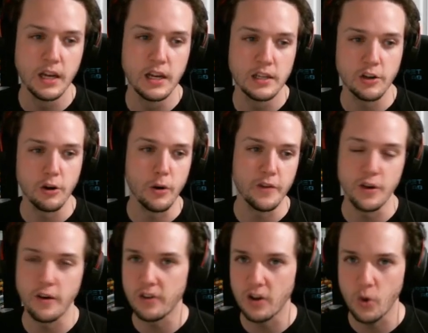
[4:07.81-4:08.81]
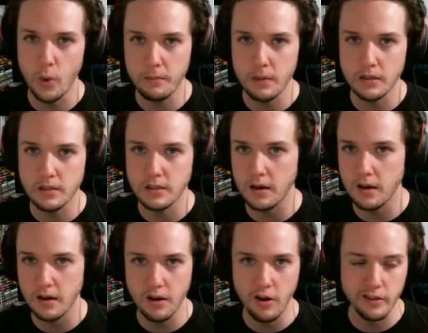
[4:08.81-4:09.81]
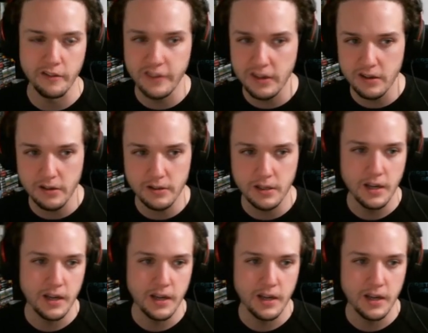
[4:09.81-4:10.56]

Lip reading: So if you have an equipment on the field